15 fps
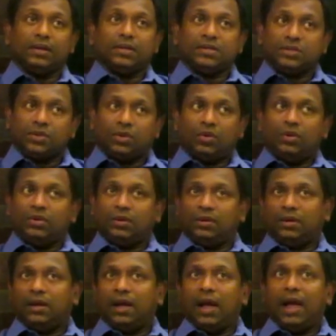So,
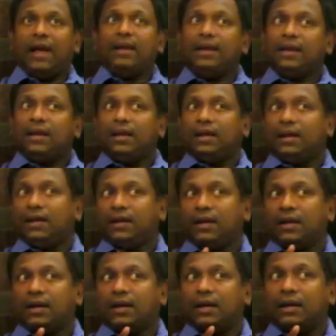and
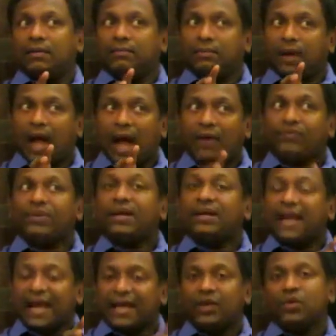after
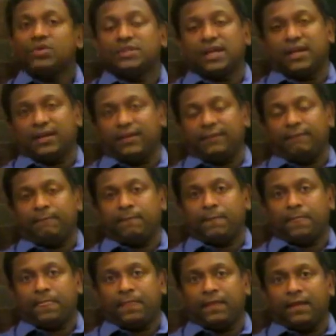diagnosing
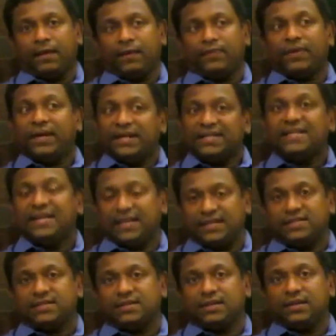the
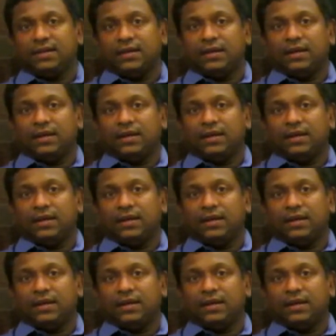disease,